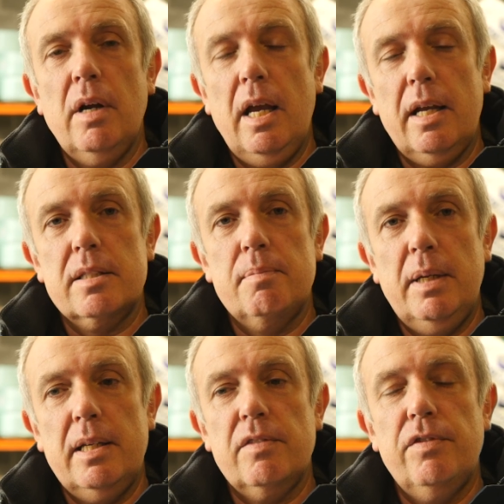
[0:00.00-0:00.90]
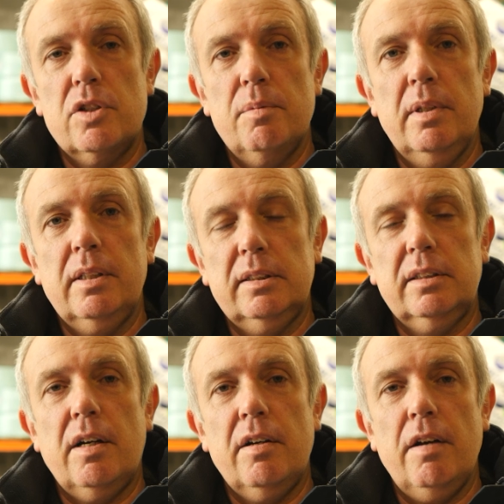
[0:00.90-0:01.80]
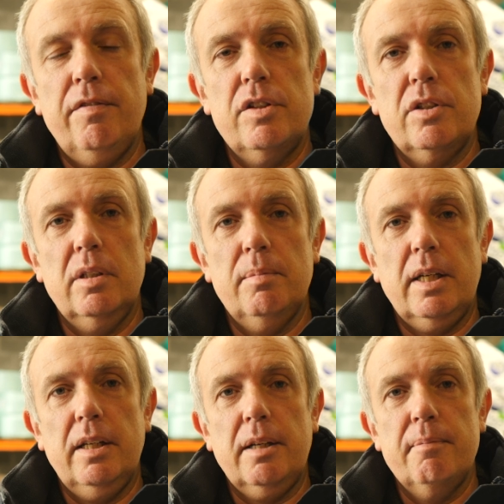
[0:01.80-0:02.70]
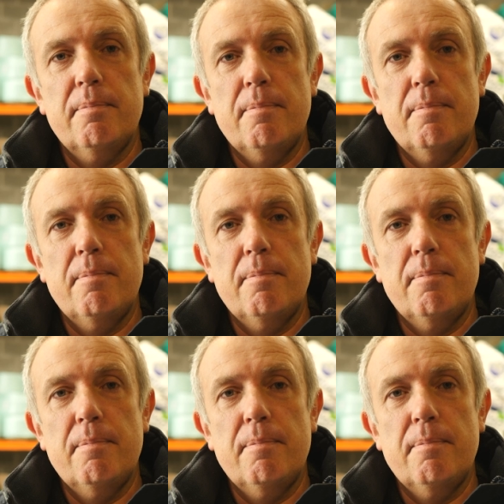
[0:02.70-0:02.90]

are ex-base fishermen that start off fishing in the beginning.